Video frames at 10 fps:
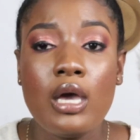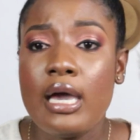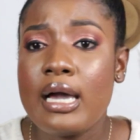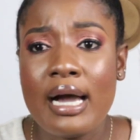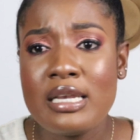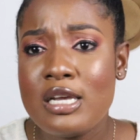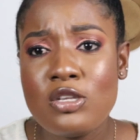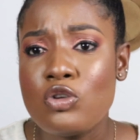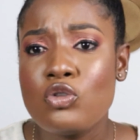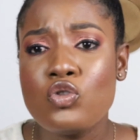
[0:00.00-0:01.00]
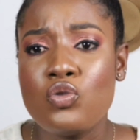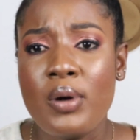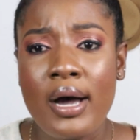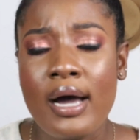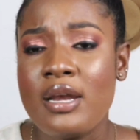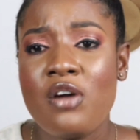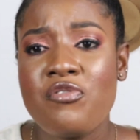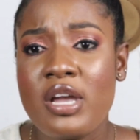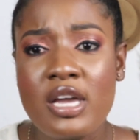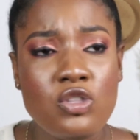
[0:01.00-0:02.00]
a Ghanaian YouTuber, an
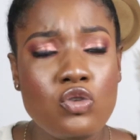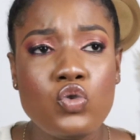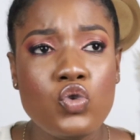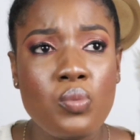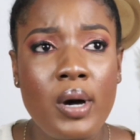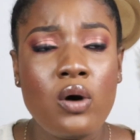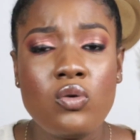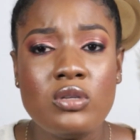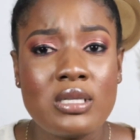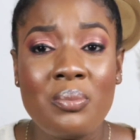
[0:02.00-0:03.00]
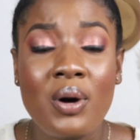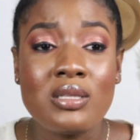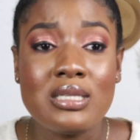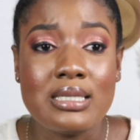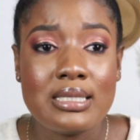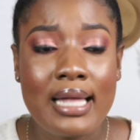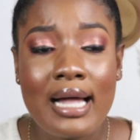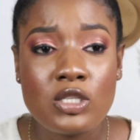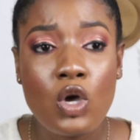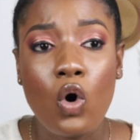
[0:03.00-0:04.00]
African YouTuber who is about to
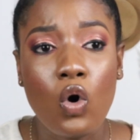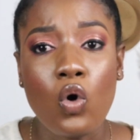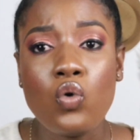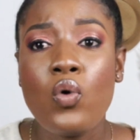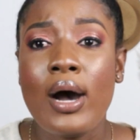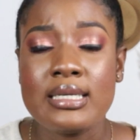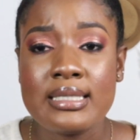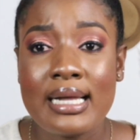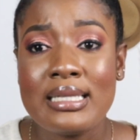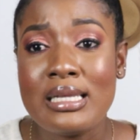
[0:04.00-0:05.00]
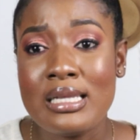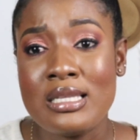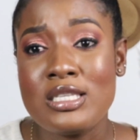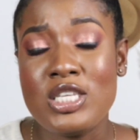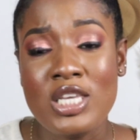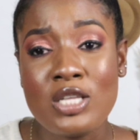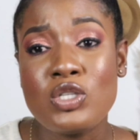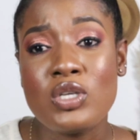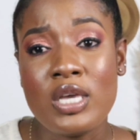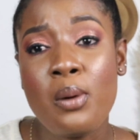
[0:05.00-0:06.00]
start, or who has started and is yet
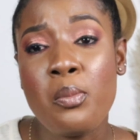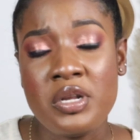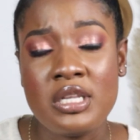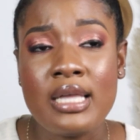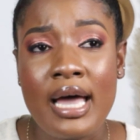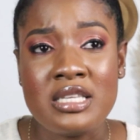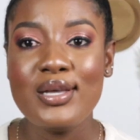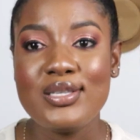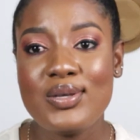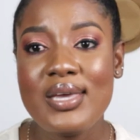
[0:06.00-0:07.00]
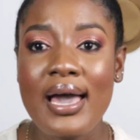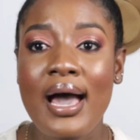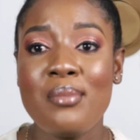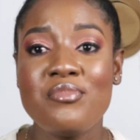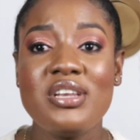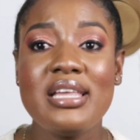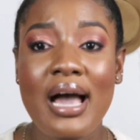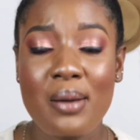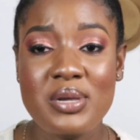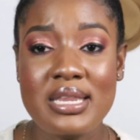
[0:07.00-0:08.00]
to get monetized. So yeah, I'm really
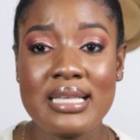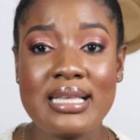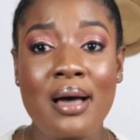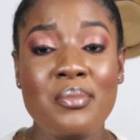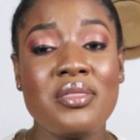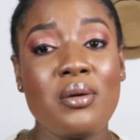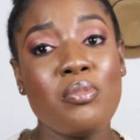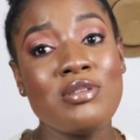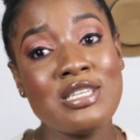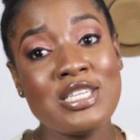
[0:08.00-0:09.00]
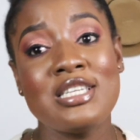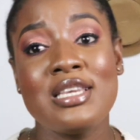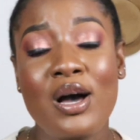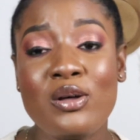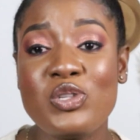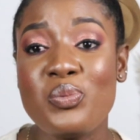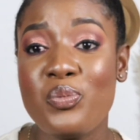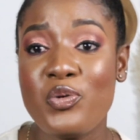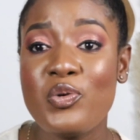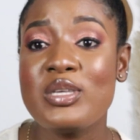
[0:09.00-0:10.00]
happy that I'm in the position now to
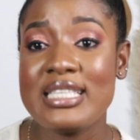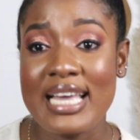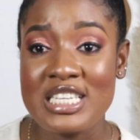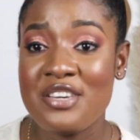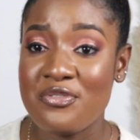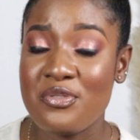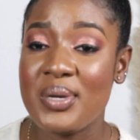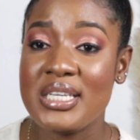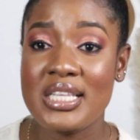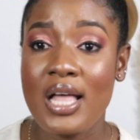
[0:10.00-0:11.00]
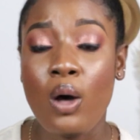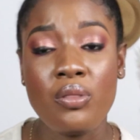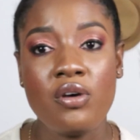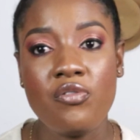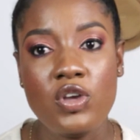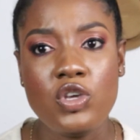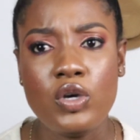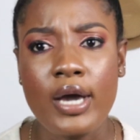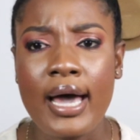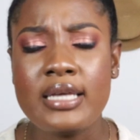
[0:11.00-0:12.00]
put such information out there for you
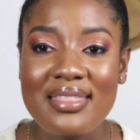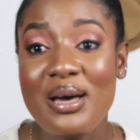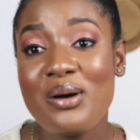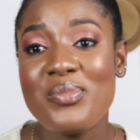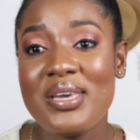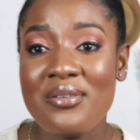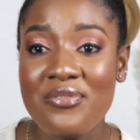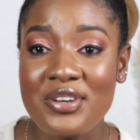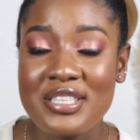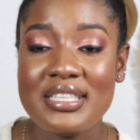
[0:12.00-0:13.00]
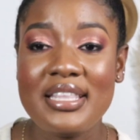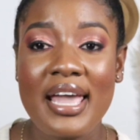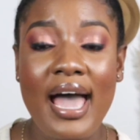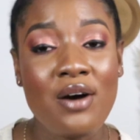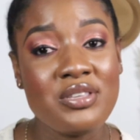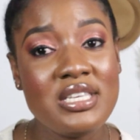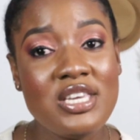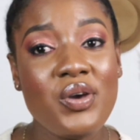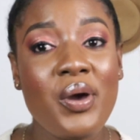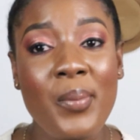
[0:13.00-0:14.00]
guys. That'll be it for today. I'll
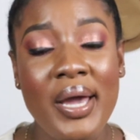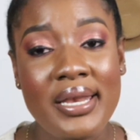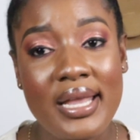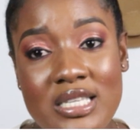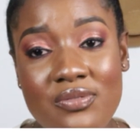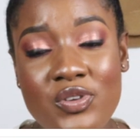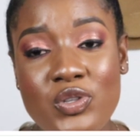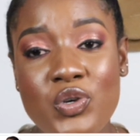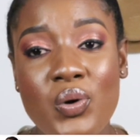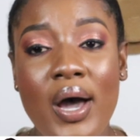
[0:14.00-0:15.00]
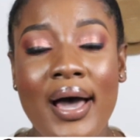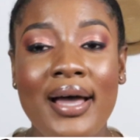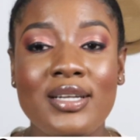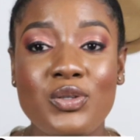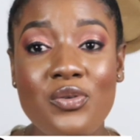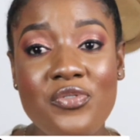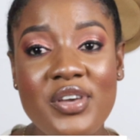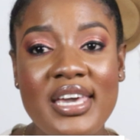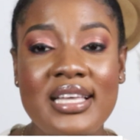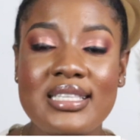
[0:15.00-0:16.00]
see you in my next video, and don't
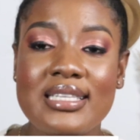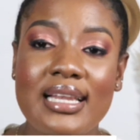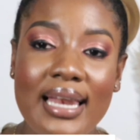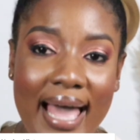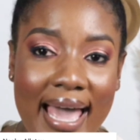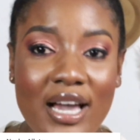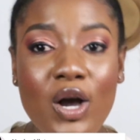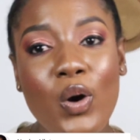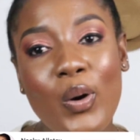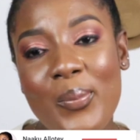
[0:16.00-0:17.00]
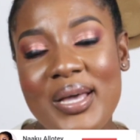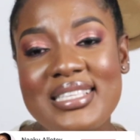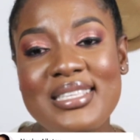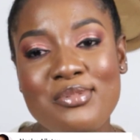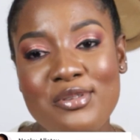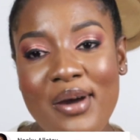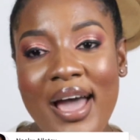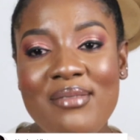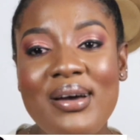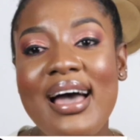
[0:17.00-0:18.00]
forget to like, comment,
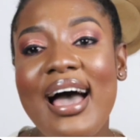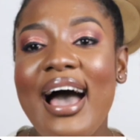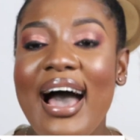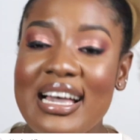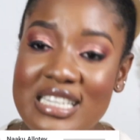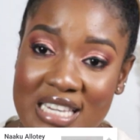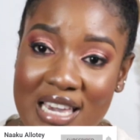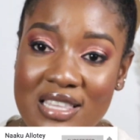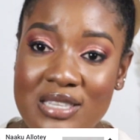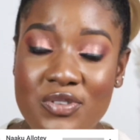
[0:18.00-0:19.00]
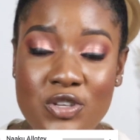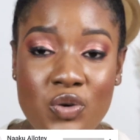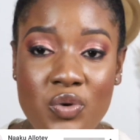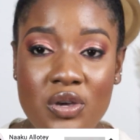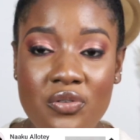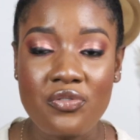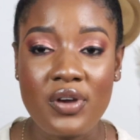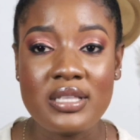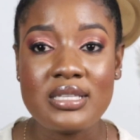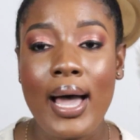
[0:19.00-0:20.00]
subscribe, and share this video with your
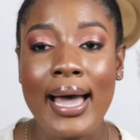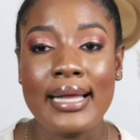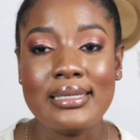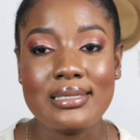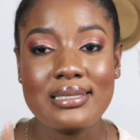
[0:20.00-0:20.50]
friends, and